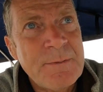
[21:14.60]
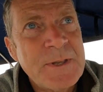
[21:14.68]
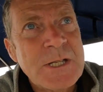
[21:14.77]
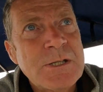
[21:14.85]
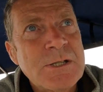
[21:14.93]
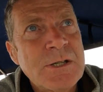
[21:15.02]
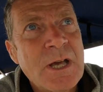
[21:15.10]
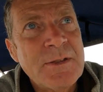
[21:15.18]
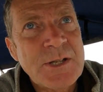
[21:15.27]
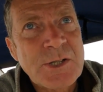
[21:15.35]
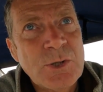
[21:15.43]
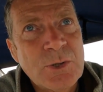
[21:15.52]

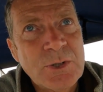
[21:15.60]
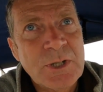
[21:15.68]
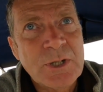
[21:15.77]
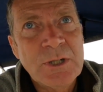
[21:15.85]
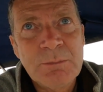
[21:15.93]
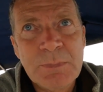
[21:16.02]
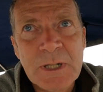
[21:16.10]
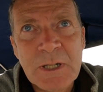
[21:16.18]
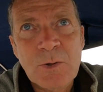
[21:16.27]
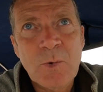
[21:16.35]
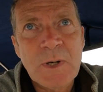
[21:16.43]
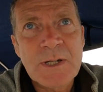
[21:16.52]
this corner can be
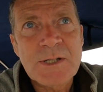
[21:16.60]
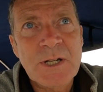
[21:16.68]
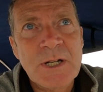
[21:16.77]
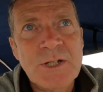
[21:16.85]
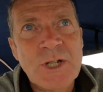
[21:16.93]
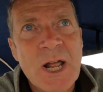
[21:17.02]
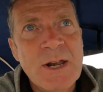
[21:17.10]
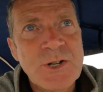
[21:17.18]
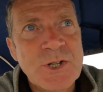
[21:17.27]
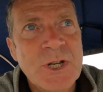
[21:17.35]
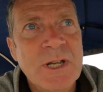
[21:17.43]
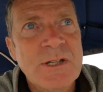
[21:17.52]
quite
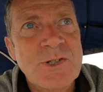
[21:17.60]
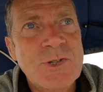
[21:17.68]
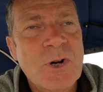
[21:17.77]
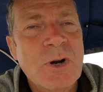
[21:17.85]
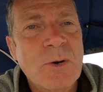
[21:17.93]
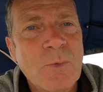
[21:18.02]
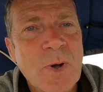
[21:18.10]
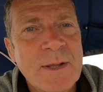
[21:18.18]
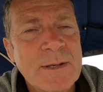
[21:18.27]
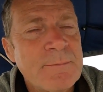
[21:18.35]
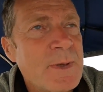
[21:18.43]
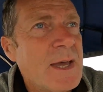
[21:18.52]
challenging in strong
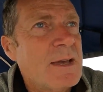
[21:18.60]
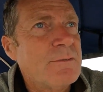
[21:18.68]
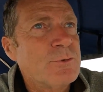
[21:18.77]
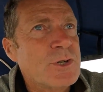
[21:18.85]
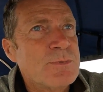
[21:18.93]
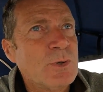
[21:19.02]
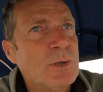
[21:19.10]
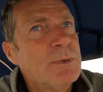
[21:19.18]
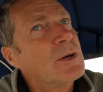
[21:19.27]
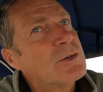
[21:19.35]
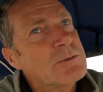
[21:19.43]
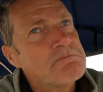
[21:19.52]
weather, and for a small
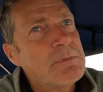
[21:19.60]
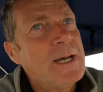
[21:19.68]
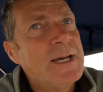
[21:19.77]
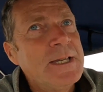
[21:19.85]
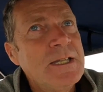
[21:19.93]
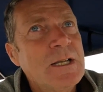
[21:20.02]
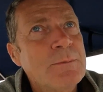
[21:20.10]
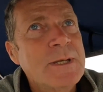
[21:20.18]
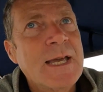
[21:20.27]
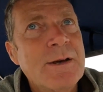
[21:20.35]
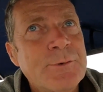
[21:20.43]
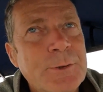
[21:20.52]
boat you've got to be
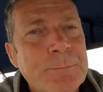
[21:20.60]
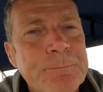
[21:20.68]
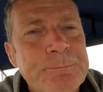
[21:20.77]
careful.